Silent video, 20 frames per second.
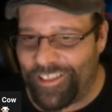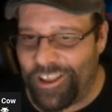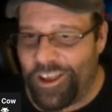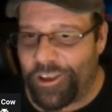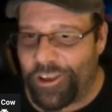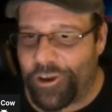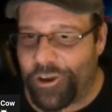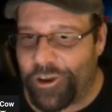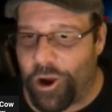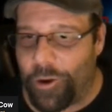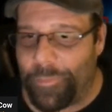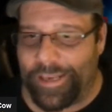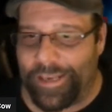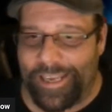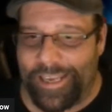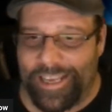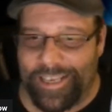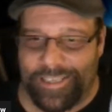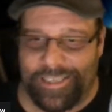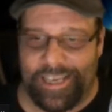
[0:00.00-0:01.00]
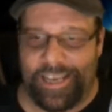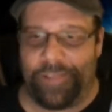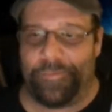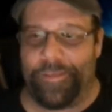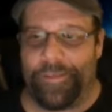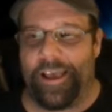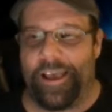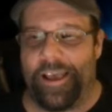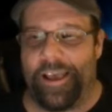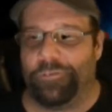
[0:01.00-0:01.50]
Kermit is in the
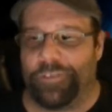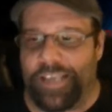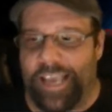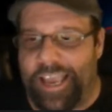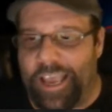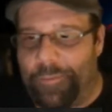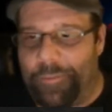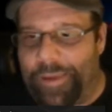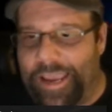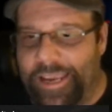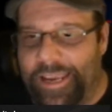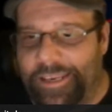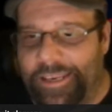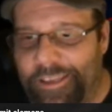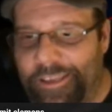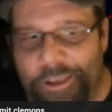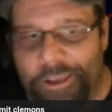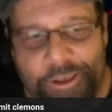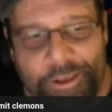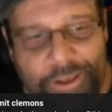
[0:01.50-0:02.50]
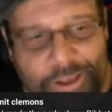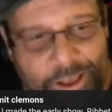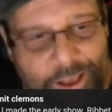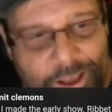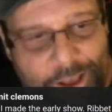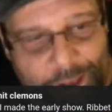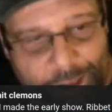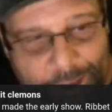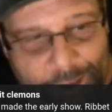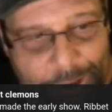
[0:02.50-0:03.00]
house. Hey, I made
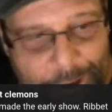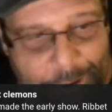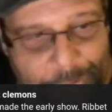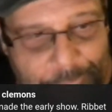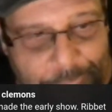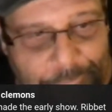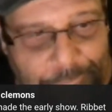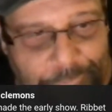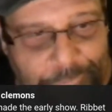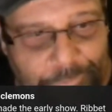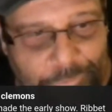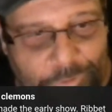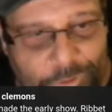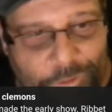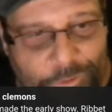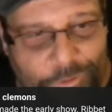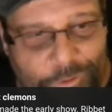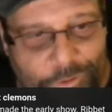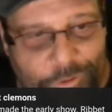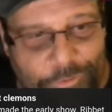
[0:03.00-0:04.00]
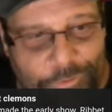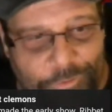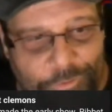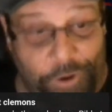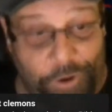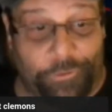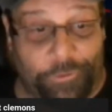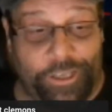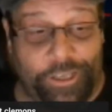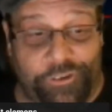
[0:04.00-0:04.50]
the
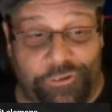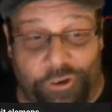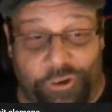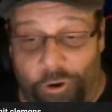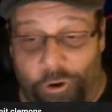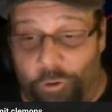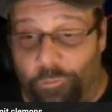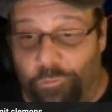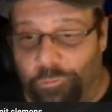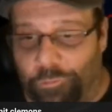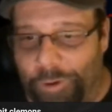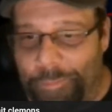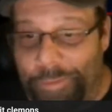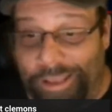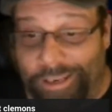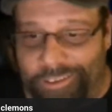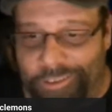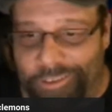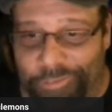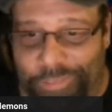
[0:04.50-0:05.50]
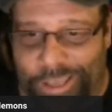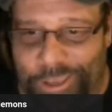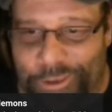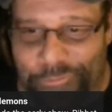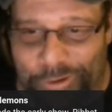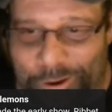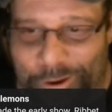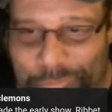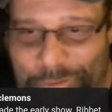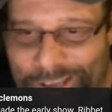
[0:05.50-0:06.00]
early show. Ribbit. Thank you
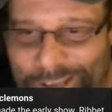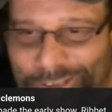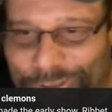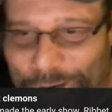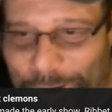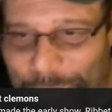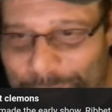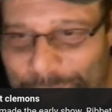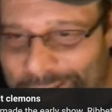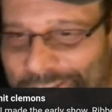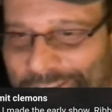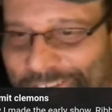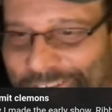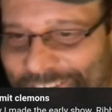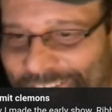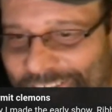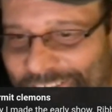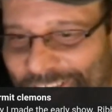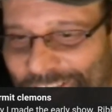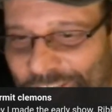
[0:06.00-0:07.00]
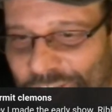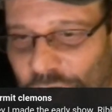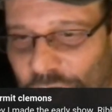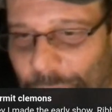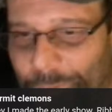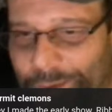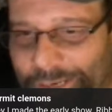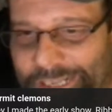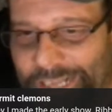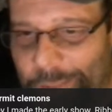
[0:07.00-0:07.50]
very much, Kermit.
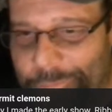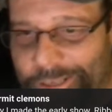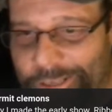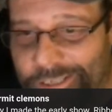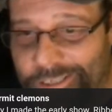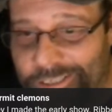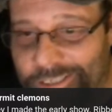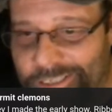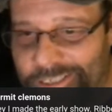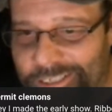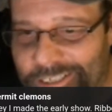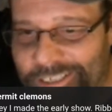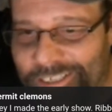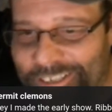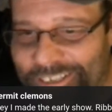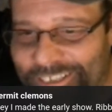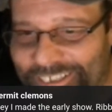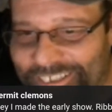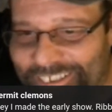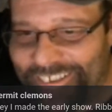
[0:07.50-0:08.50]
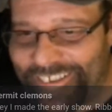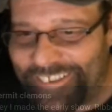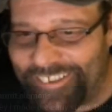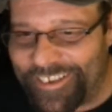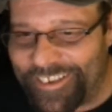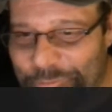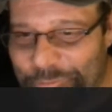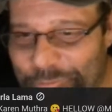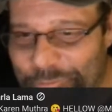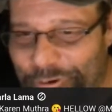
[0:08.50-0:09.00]
Kermit Clemens.
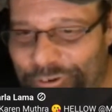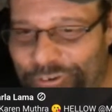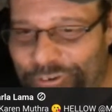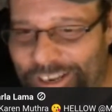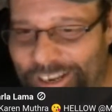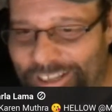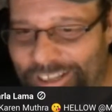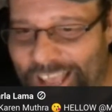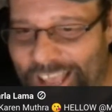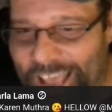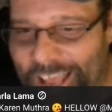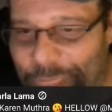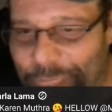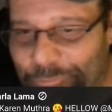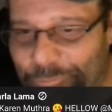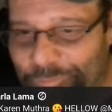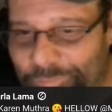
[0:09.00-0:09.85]
Appreciate that.